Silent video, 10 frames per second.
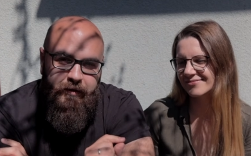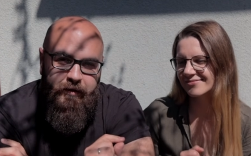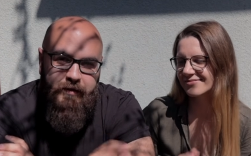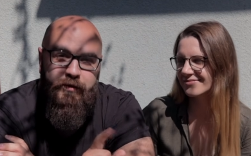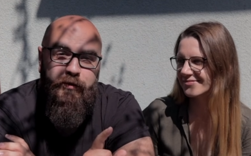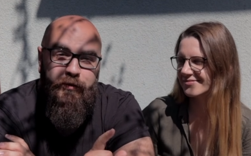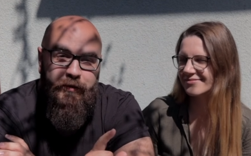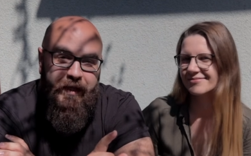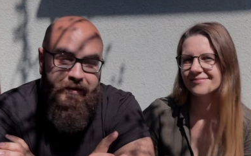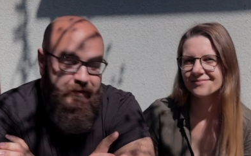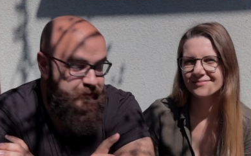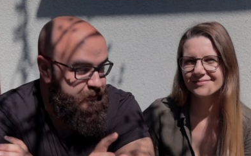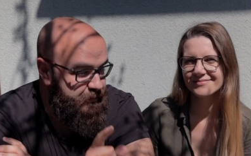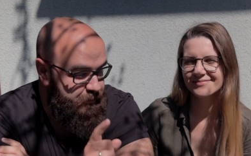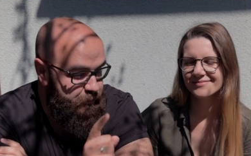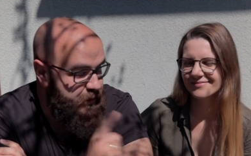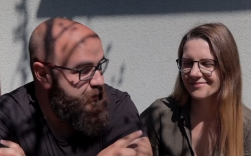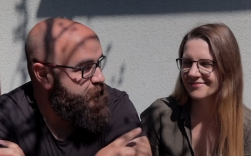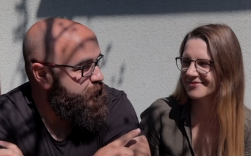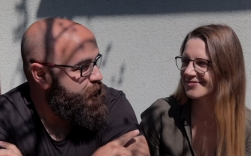Speaker 1: It's going to look like this.
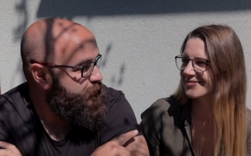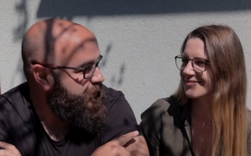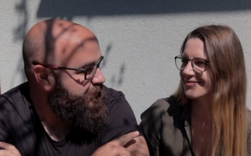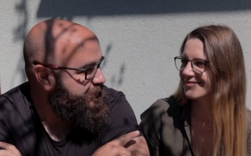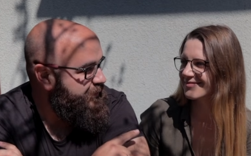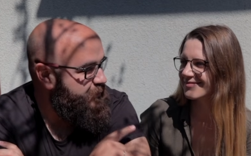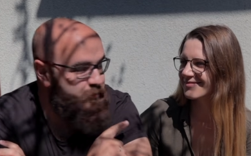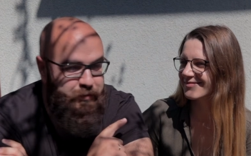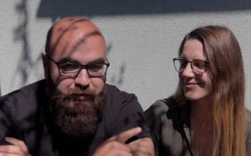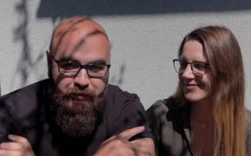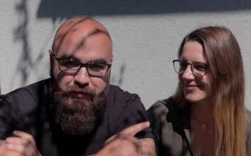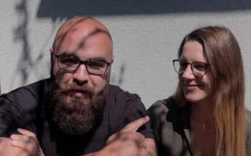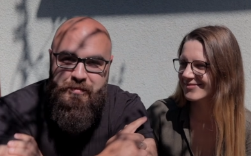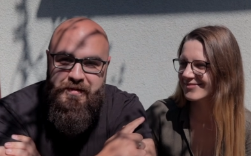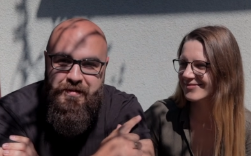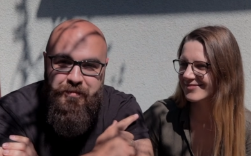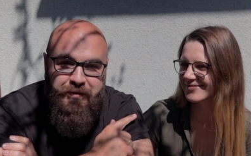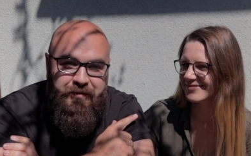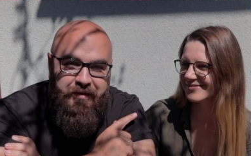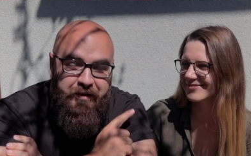Maria is going to tell the misconceptions
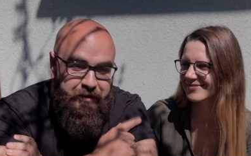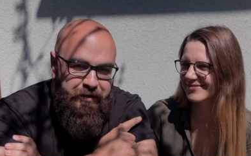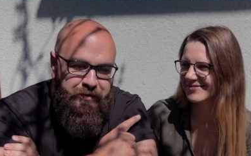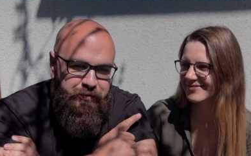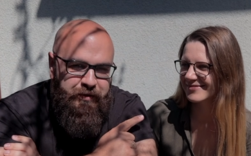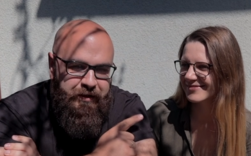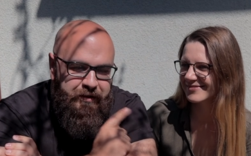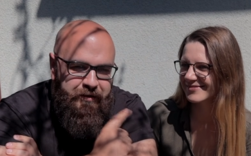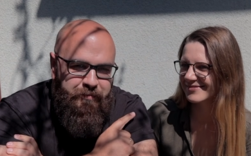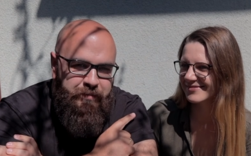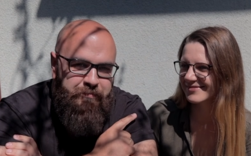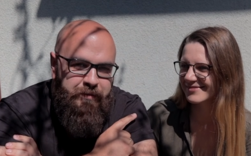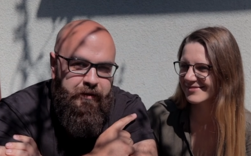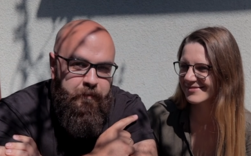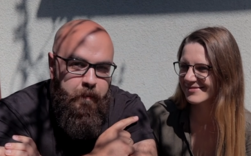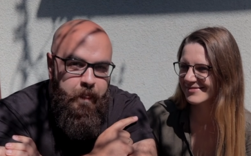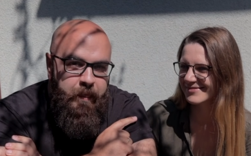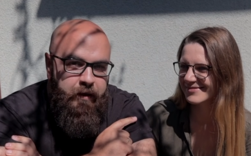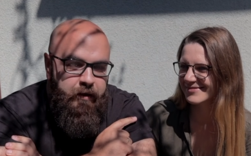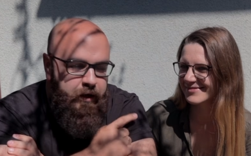about her country and her people
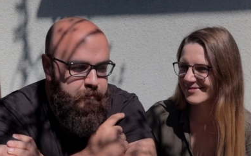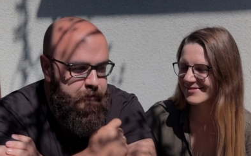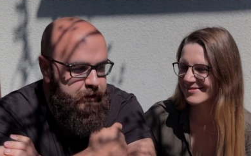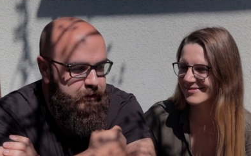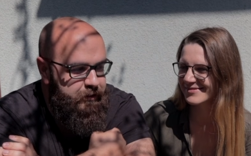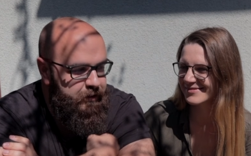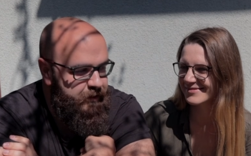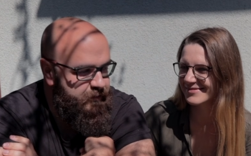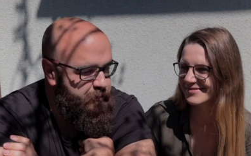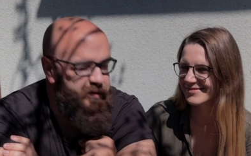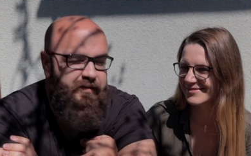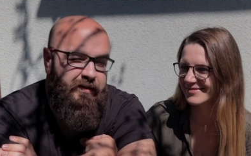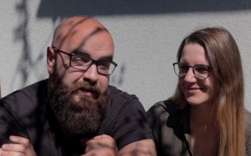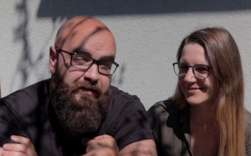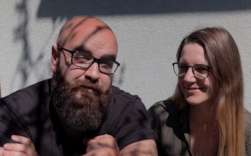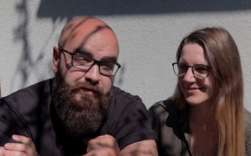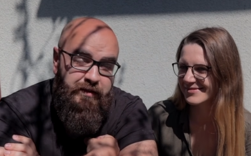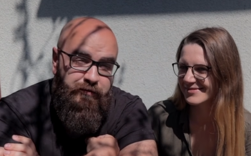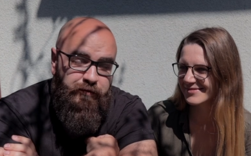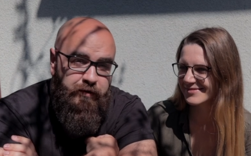and me, as a person that lives
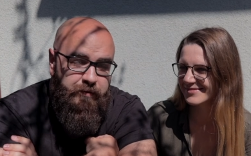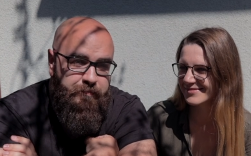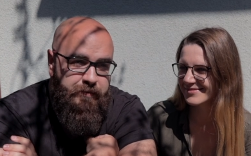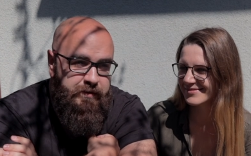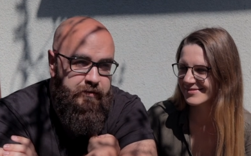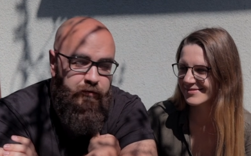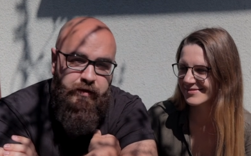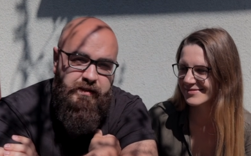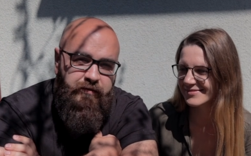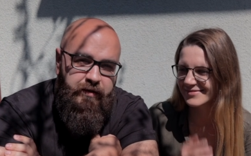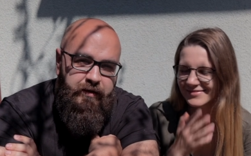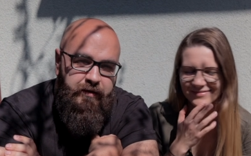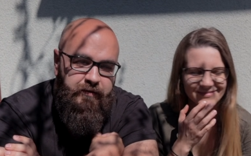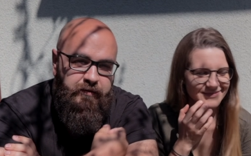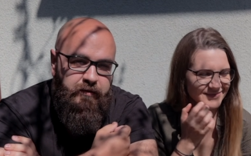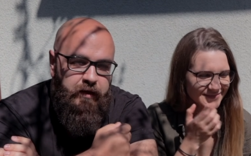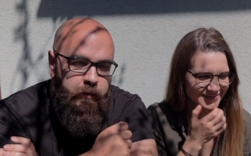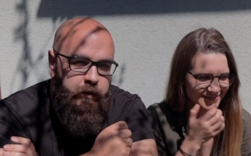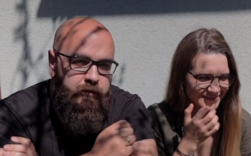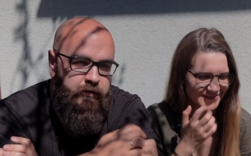here for over seven years,
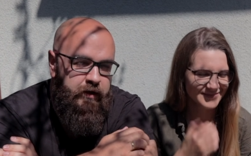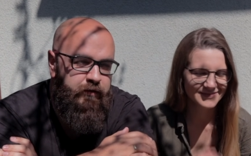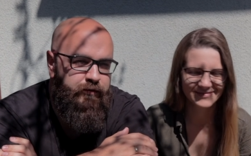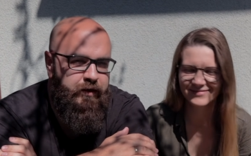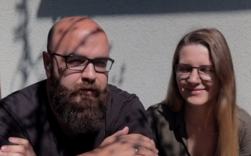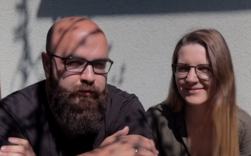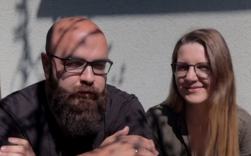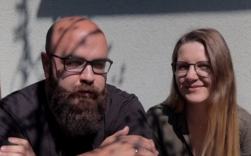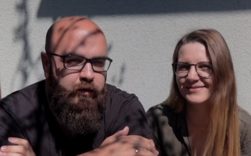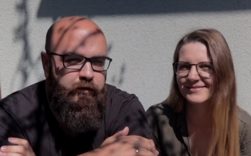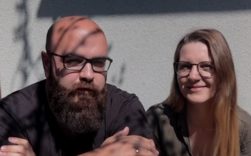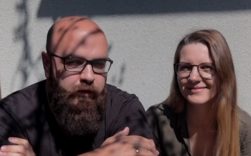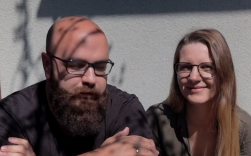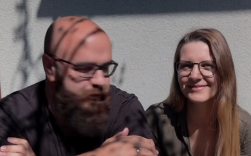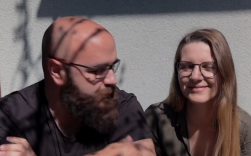I'm going to say if they are true or false.